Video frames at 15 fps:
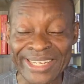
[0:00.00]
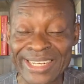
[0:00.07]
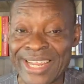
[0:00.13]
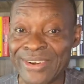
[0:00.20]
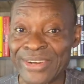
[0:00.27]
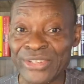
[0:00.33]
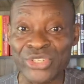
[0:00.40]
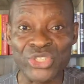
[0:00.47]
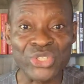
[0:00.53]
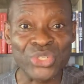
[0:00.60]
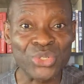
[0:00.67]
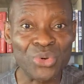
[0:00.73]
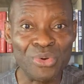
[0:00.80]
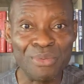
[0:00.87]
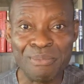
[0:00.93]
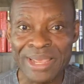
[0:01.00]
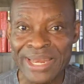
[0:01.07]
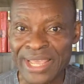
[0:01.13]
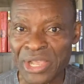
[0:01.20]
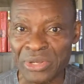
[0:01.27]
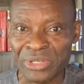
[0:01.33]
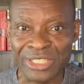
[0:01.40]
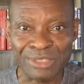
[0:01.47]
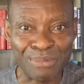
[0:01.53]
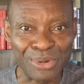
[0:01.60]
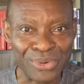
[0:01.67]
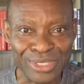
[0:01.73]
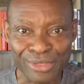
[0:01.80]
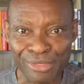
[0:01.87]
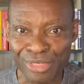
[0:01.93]
There are so many
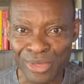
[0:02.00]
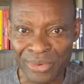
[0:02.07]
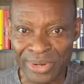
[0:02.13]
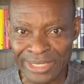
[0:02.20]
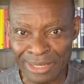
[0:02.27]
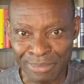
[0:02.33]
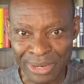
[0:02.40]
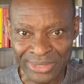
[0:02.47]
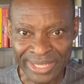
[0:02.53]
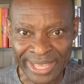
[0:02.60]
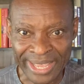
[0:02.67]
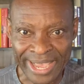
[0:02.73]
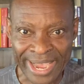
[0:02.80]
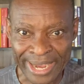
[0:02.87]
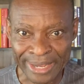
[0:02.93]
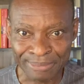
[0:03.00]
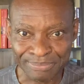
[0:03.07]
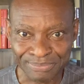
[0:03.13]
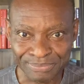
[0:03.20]
conspiracy theories about AI.